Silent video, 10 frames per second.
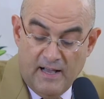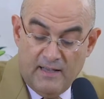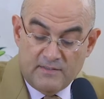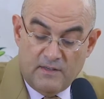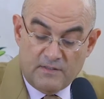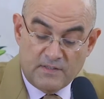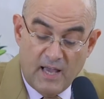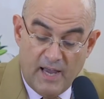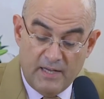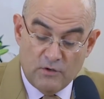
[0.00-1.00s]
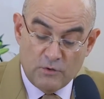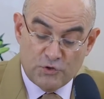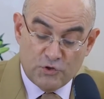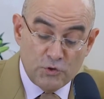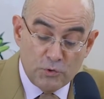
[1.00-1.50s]
as a sign of
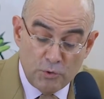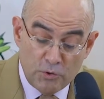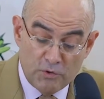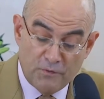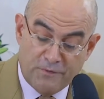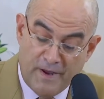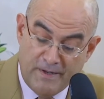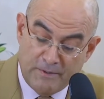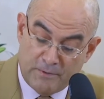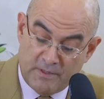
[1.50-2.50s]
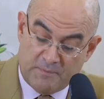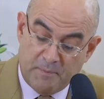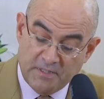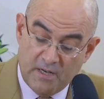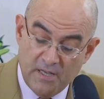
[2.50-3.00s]
sure failure,
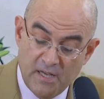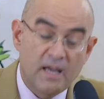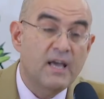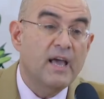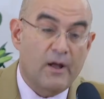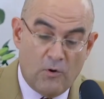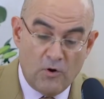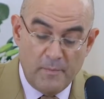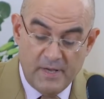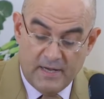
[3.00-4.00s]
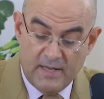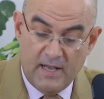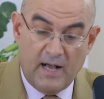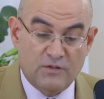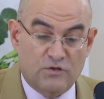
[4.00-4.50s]
especially economic
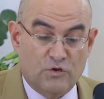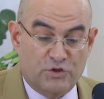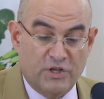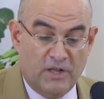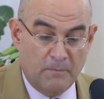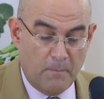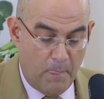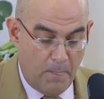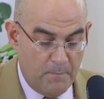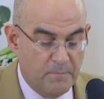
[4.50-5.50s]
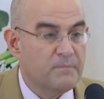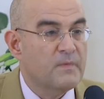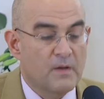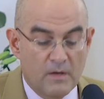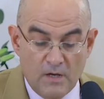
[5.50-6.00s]
and social.
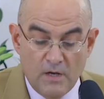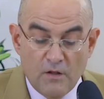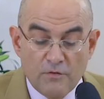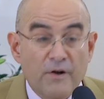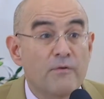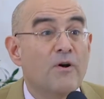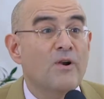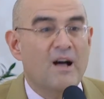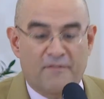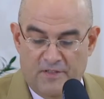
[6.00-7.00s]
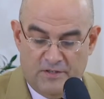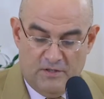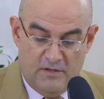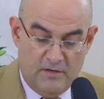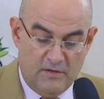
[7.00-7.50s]
The role of
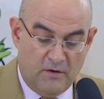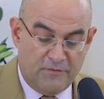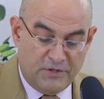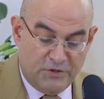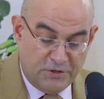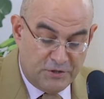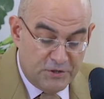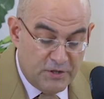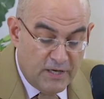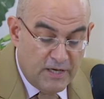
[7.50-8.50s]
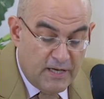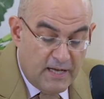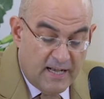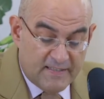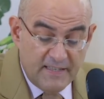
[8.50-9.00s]
the church.
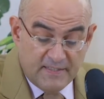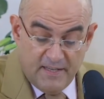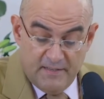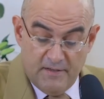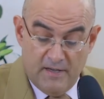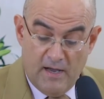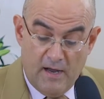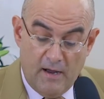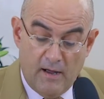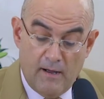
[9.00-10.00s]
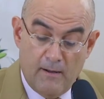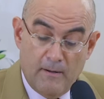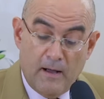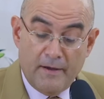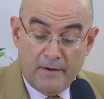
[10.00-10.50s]
As I said,
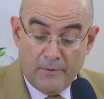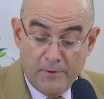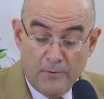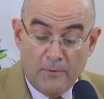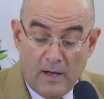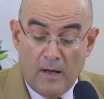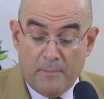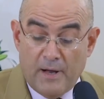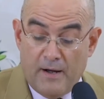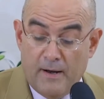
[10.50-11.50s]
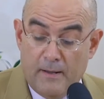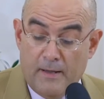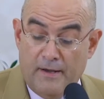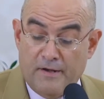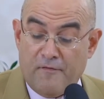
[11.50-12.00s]
I grew up
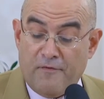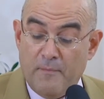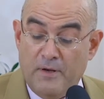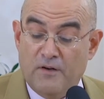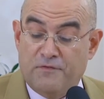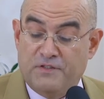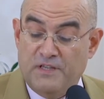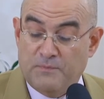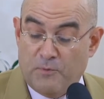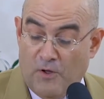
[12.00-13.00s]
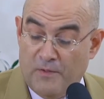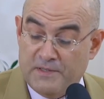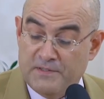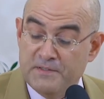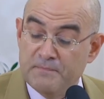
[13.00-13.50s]
in a family of 6
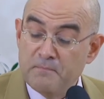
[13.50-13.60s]
brothers.